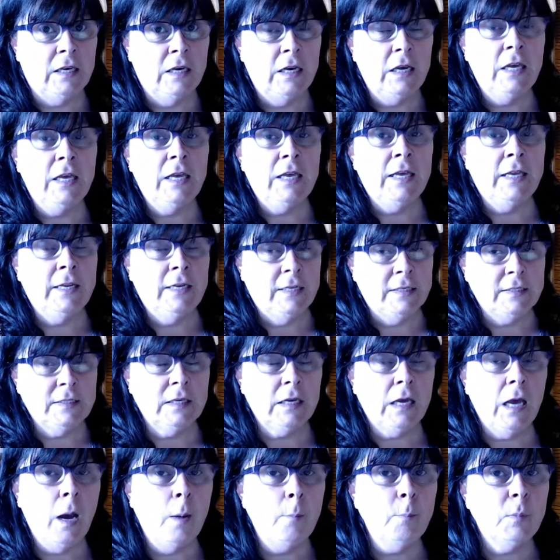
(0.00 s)
It is
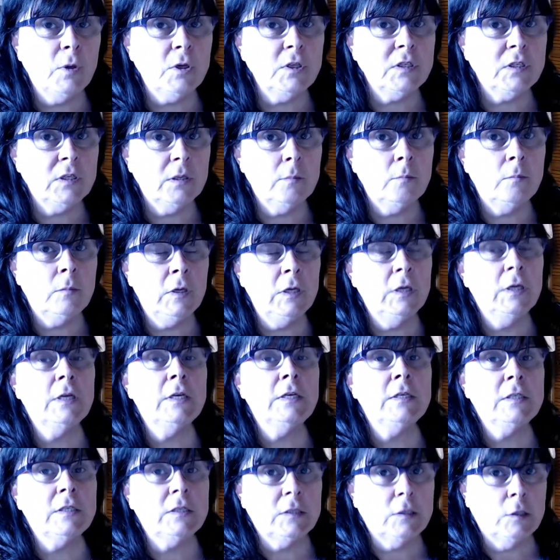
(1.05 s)
cumbersome,
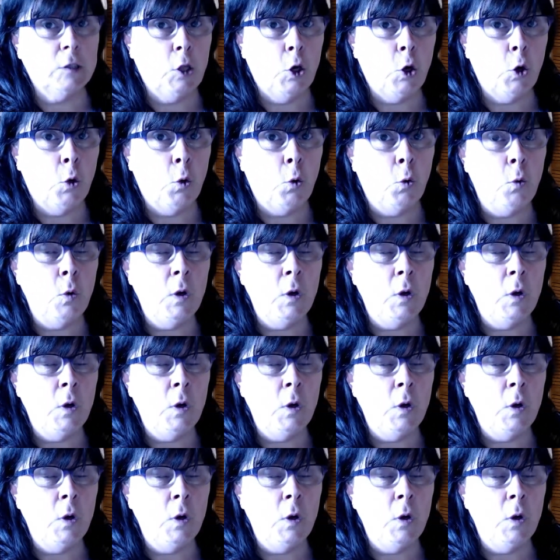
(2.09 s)
slow,